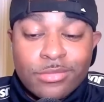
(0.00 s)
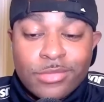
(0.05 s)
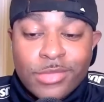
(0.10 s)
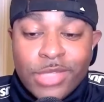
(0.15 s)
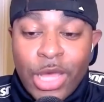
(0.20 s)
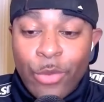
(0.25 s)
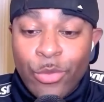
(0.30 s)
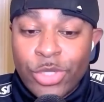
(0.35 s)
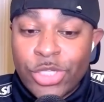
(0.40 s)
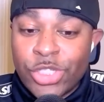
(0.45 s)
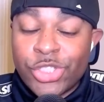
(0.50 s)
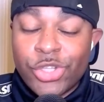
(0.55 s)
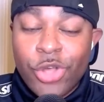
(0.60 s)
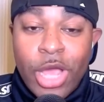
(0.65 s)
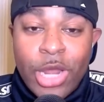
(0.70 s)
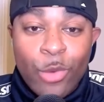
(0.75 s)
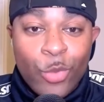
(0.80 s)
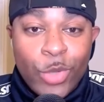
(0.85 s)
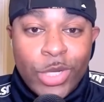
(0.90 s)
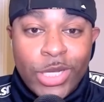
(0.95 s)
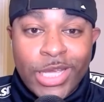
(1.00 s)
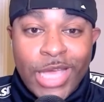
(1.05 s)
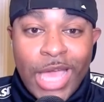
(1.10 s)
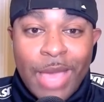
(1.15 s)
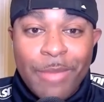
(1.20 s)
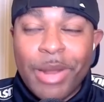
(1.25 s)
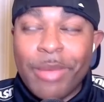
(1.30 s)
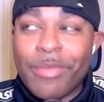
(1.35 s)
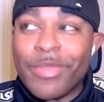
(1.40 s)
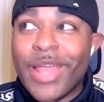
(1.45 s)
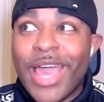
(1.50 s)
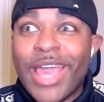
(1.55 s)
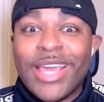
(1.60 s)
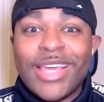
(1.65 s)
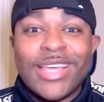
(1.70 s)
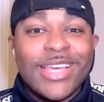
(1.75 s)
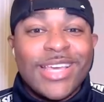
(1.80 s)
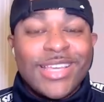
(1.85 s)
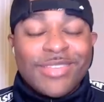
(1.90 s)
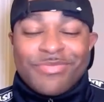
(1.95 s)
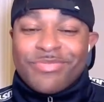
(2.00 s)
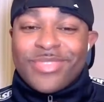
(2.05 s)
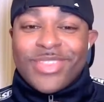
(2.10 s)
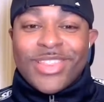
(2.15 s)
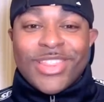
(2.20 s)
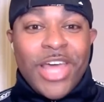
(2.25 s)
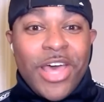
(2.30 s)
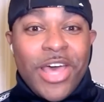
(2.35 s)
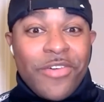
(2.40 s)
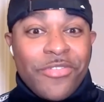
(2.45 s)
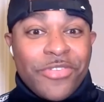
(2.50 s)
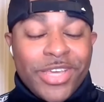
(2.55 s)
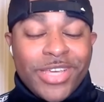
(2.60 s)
Like, we're just trying to win the game. I'm like, love it.